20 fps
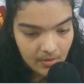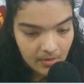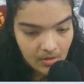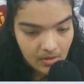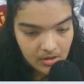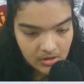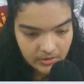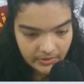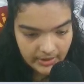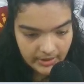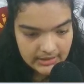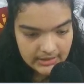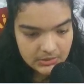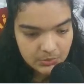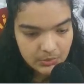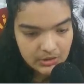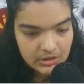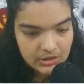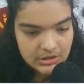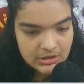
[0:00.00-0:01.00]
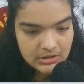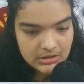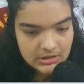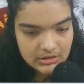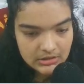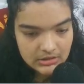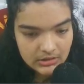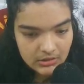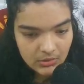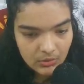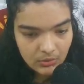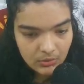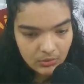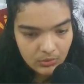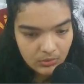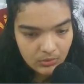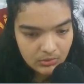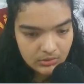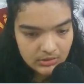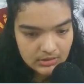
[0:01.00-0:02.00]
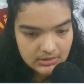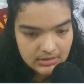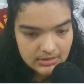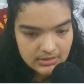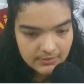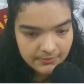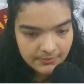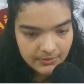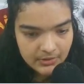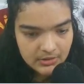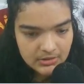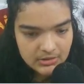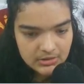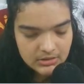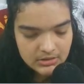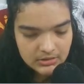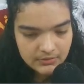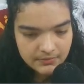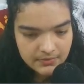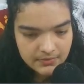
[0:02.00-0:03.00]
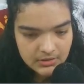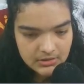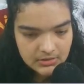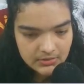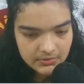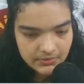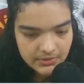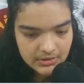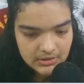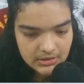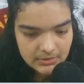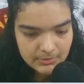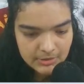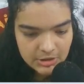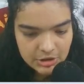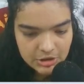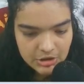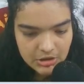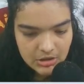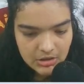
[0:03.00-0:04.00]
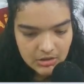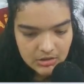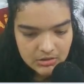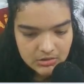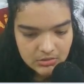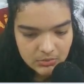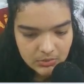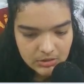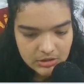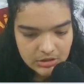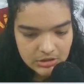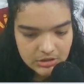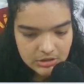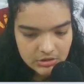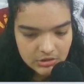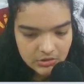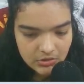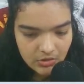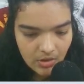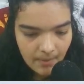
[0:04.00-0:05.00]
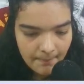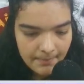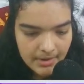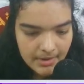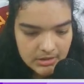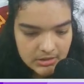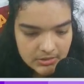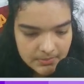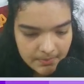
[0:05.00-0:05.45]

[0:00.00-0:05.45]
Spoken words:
Alright, we'll just go, this is the first image, so we'll just crop it,